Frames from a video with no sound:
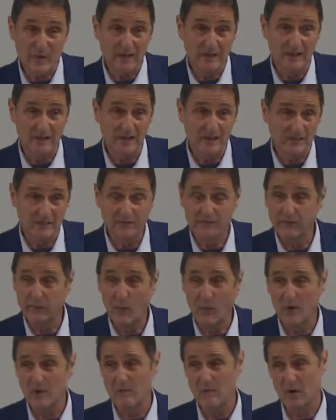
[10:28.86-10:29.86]
being the
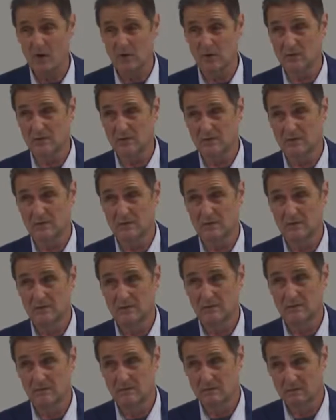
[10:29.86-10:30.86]
foremost
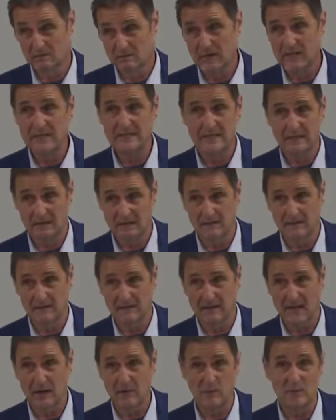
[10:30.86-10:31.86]
reason
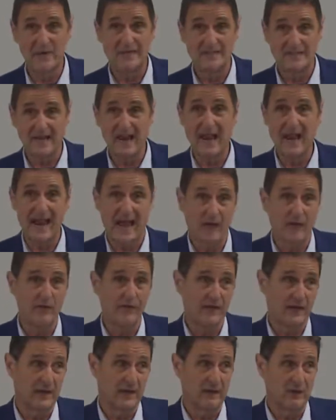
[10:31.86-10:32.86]
that we stay
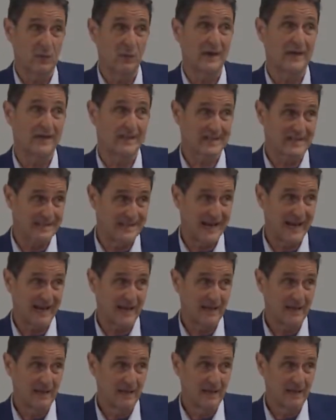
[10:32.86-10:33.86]
healthy or get
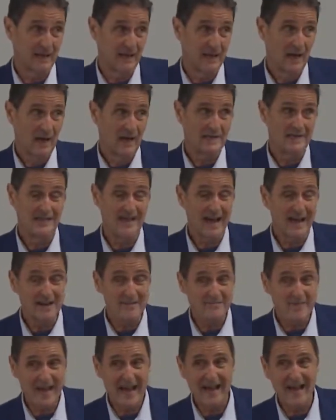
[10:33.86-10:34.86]
sick, it's not
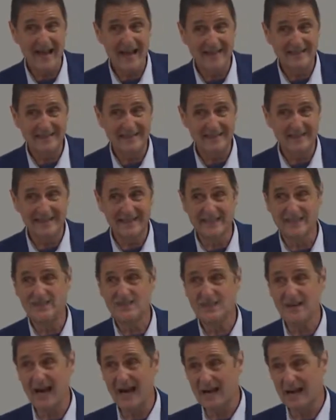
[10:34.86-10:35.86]
a bad idea to
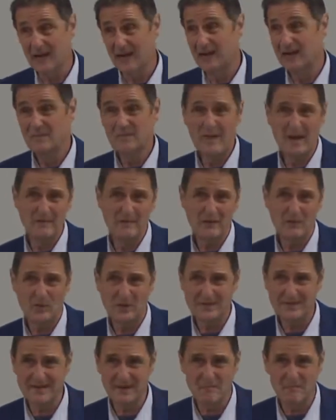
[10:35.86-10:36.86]
check maybe
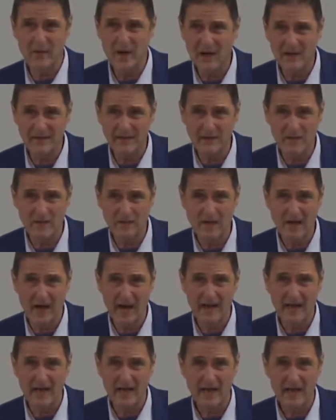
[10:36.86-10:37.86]
once a month your
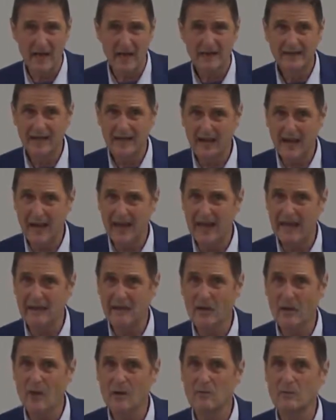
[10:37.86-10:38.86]
diet. Get a
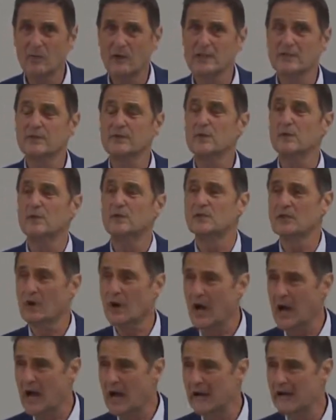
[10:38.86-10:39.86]
handle on which foods
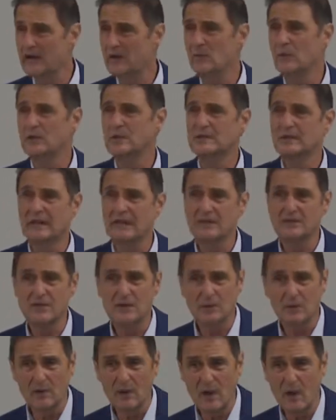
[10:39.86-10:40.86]
you're high in, which things
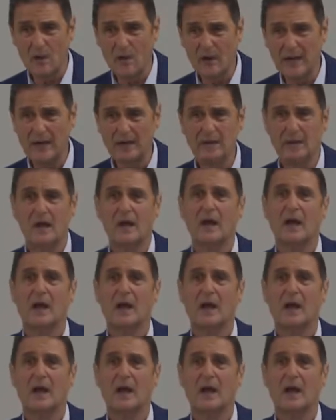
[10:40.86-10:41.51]
you're low in,